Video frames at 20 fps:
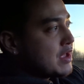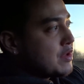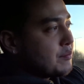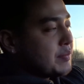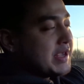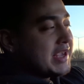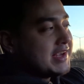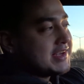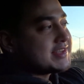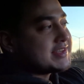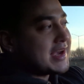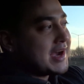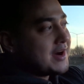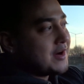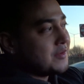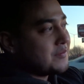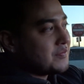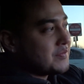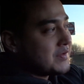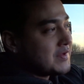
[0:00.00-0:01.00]
Peace
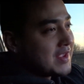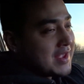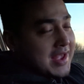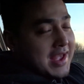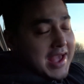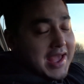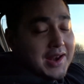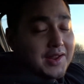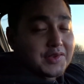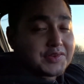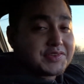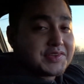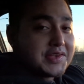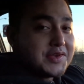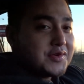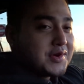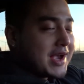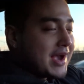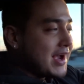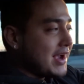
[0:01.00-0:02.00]
out, and I'll see
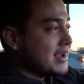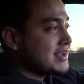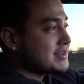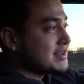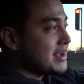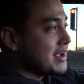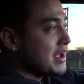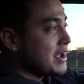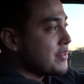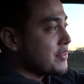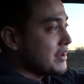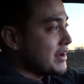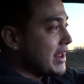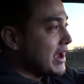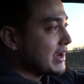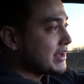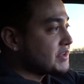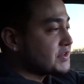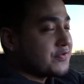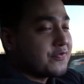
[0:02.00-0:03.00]
you guys in the
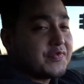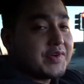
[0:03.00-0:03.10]
next